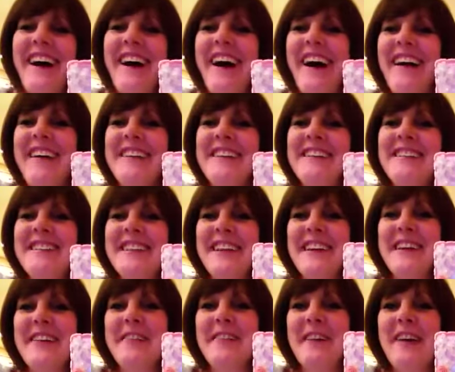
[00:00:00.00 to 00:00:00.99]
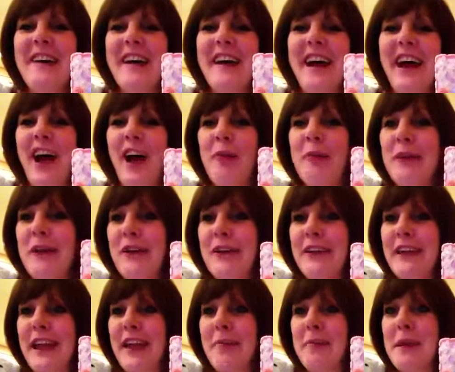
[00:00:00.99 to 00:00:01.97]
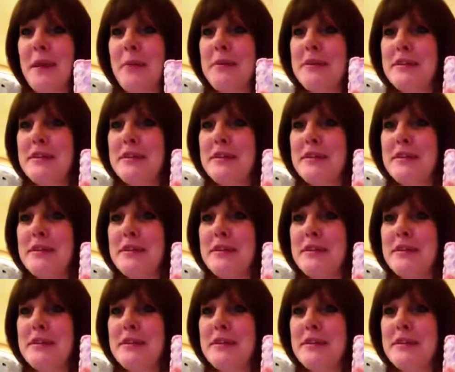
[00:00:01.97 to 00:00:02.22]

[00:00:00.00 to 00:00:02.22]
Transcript: And I'll be on again maybe